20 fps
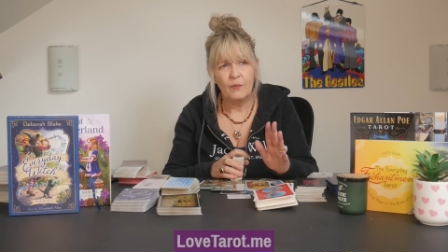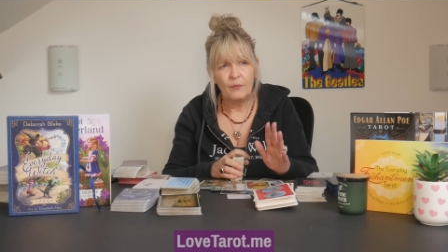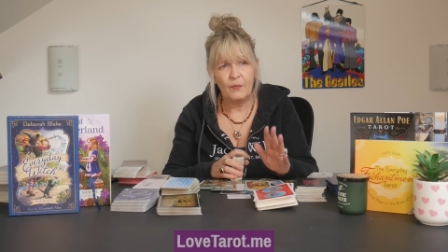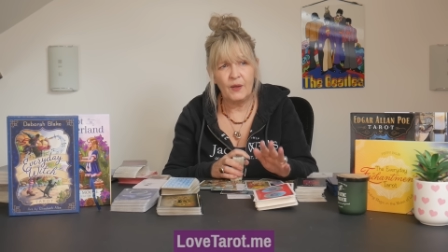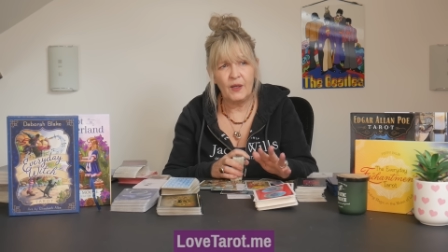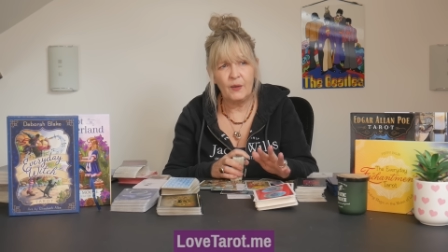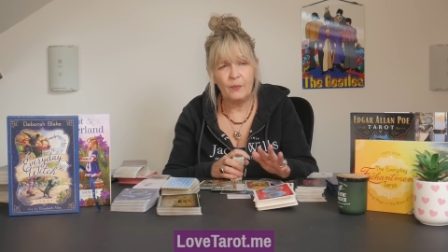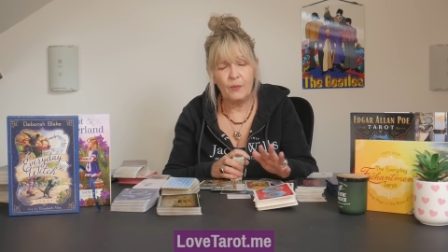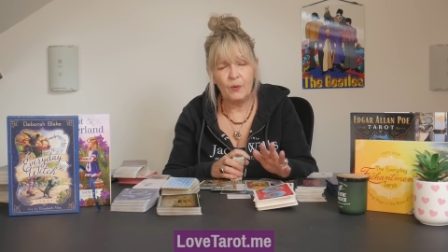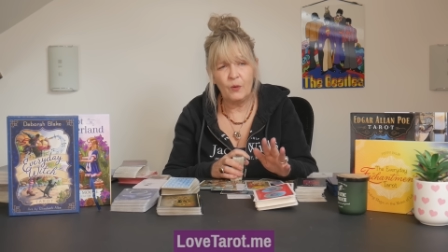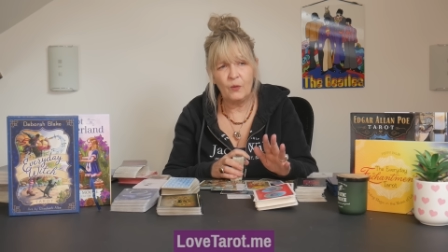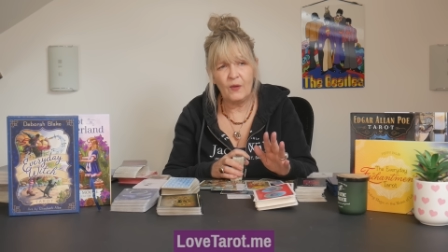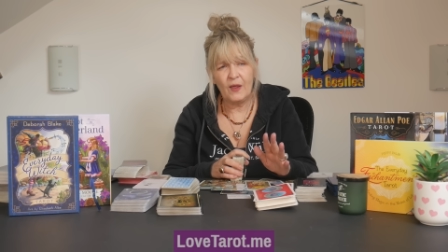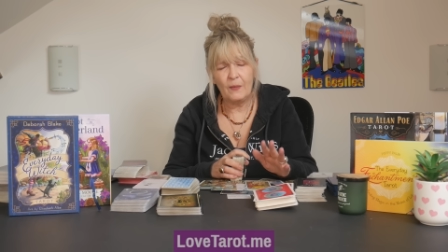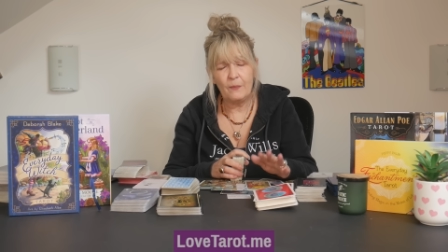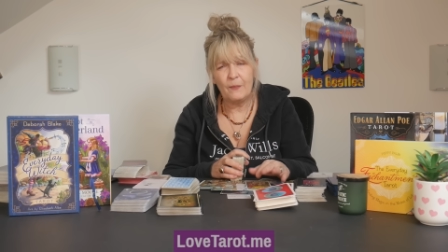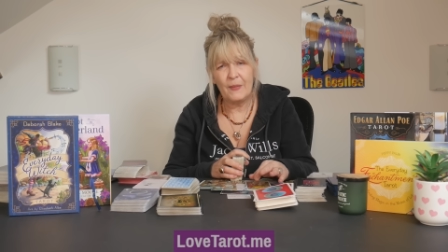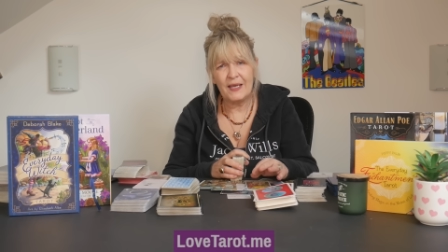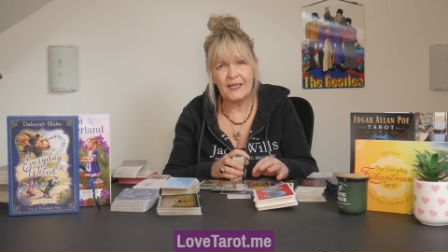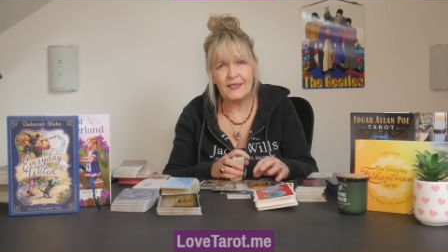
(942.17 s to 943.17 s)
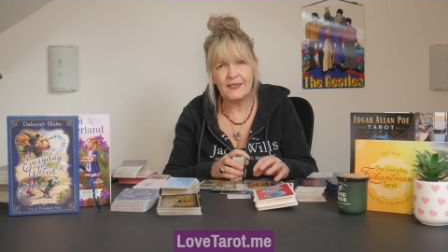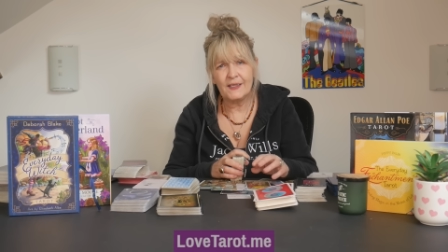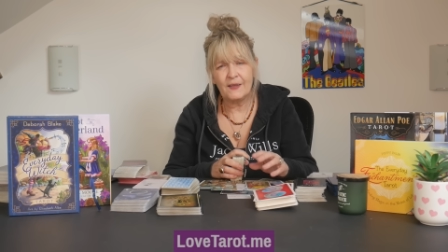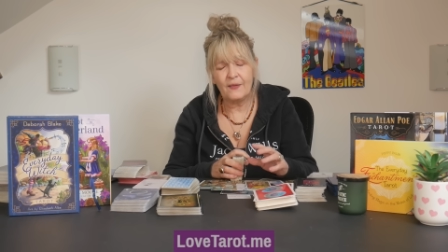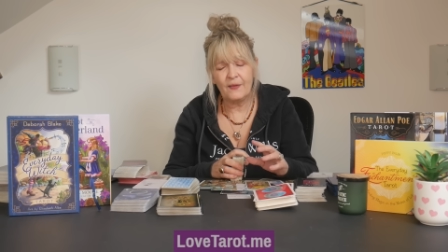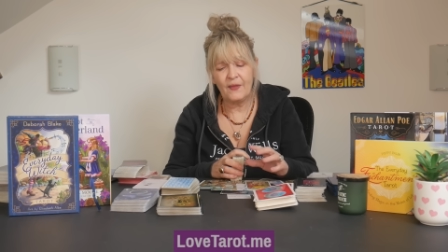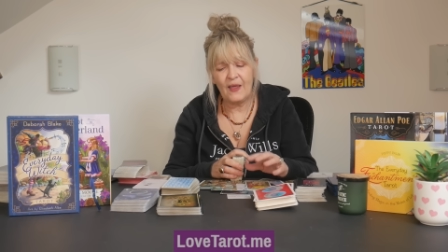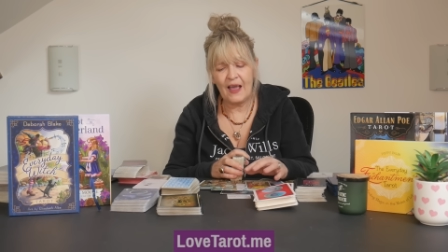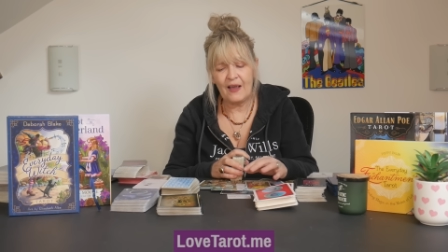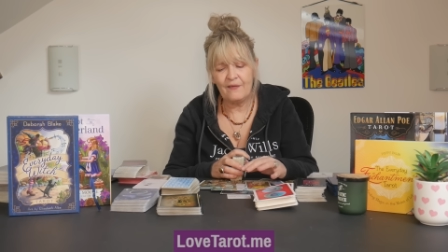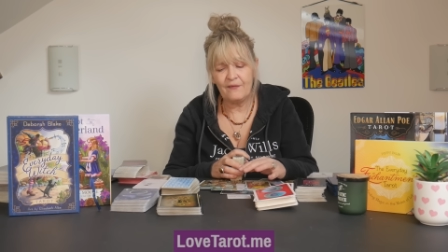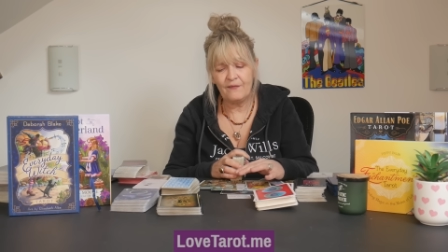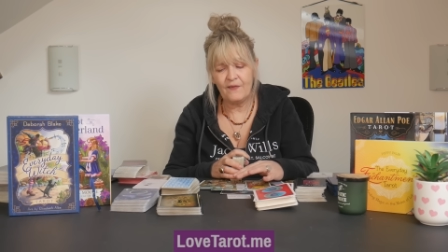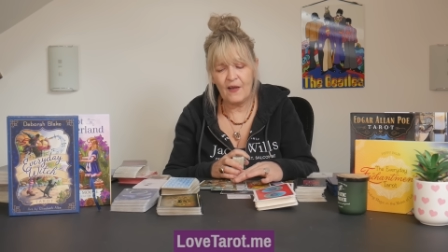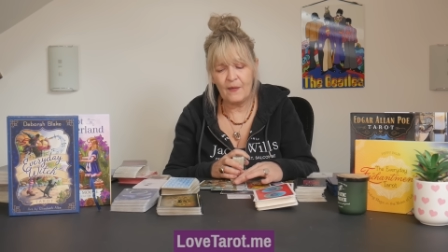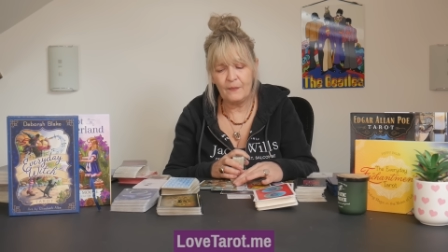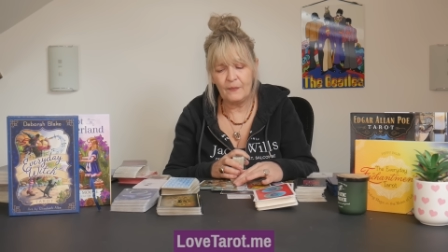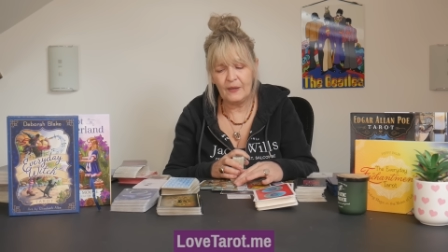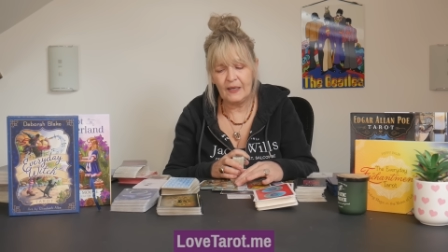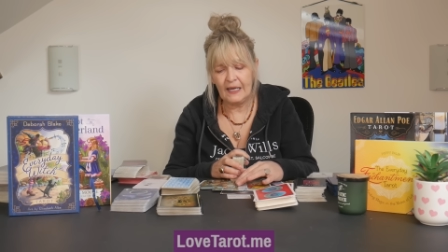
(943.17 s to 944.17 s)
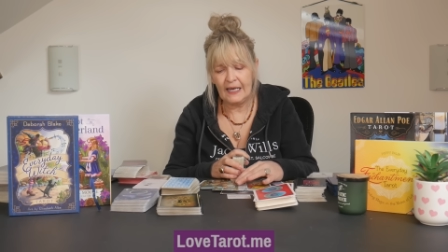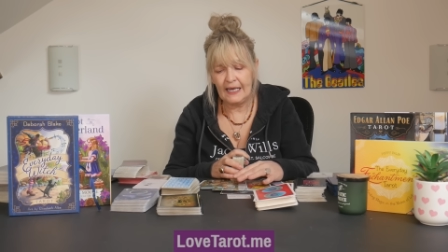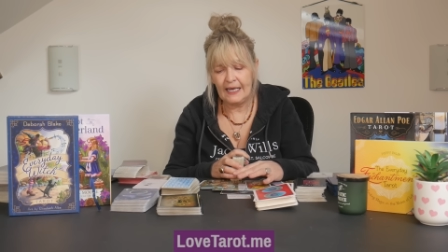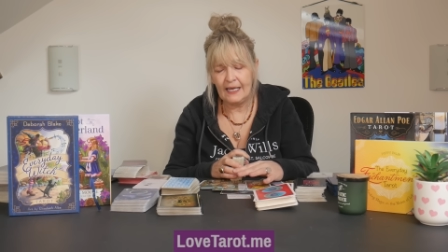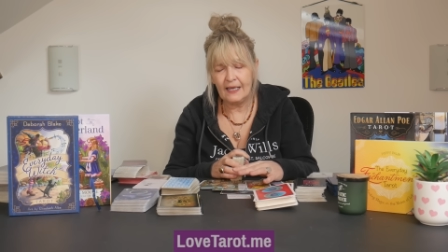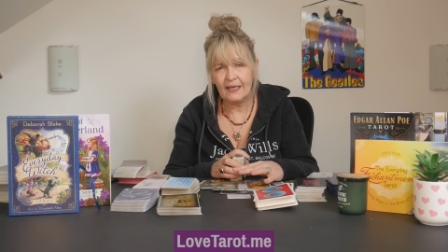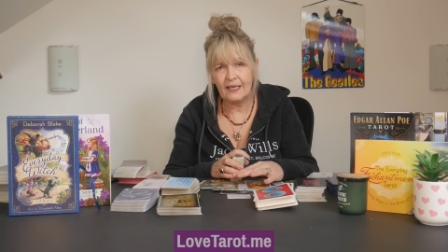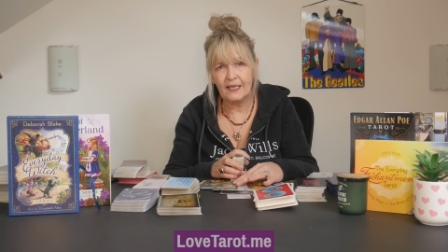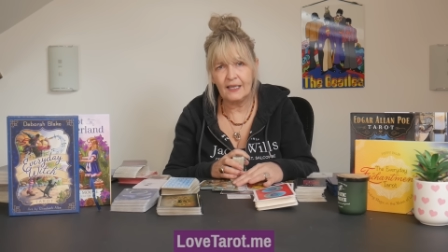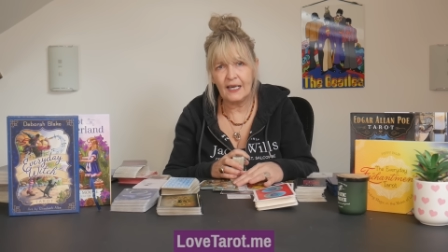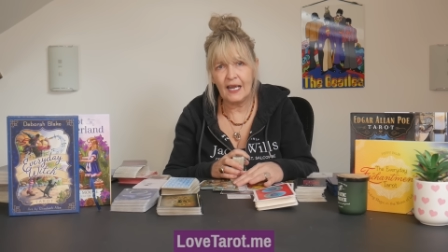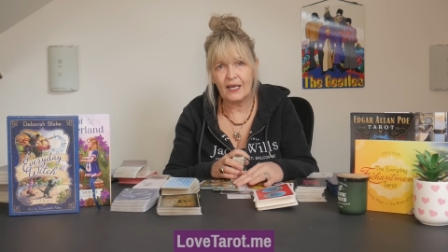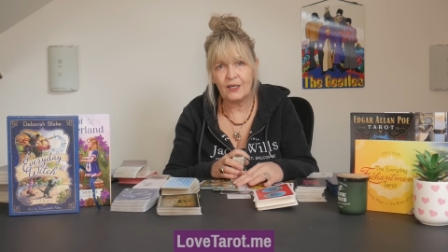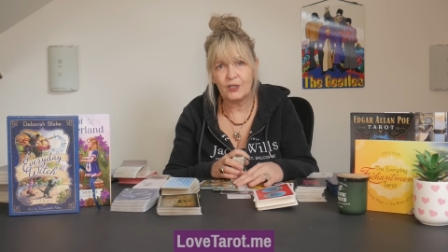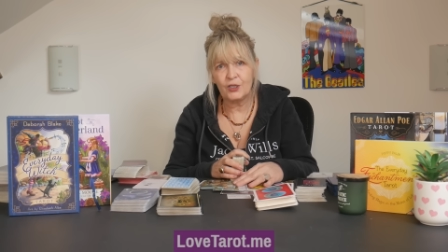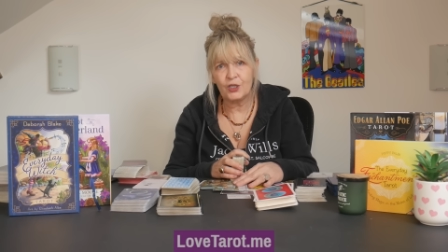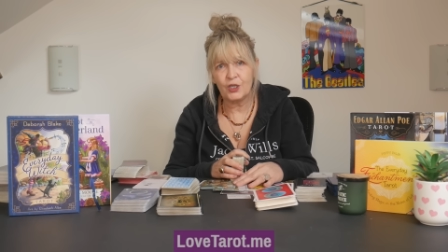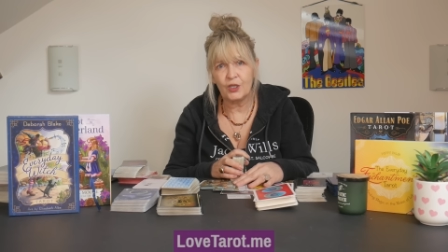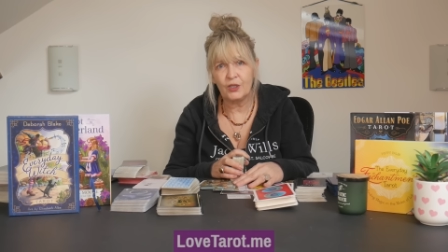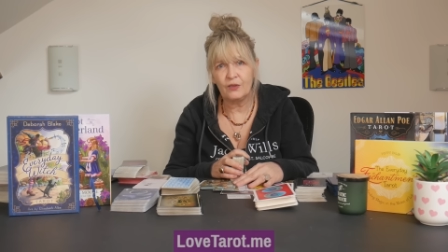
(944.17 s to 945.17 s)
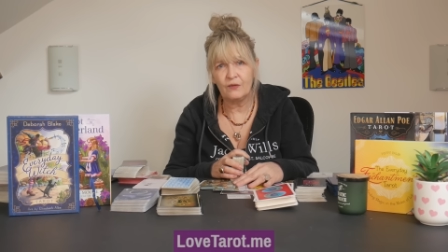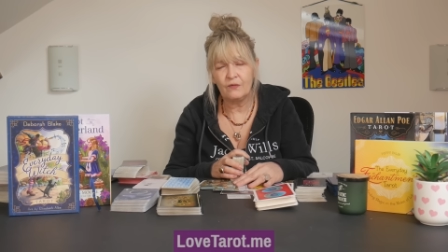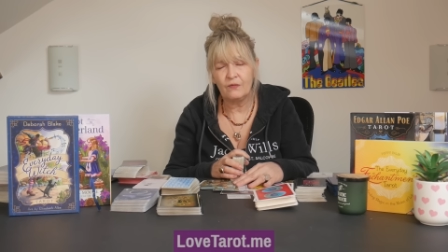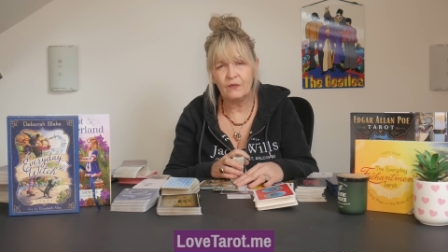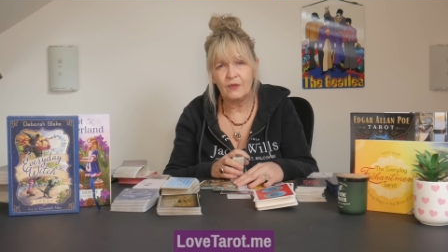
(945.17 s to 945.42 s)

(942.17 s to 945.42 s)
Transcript: people, they miss that family connection.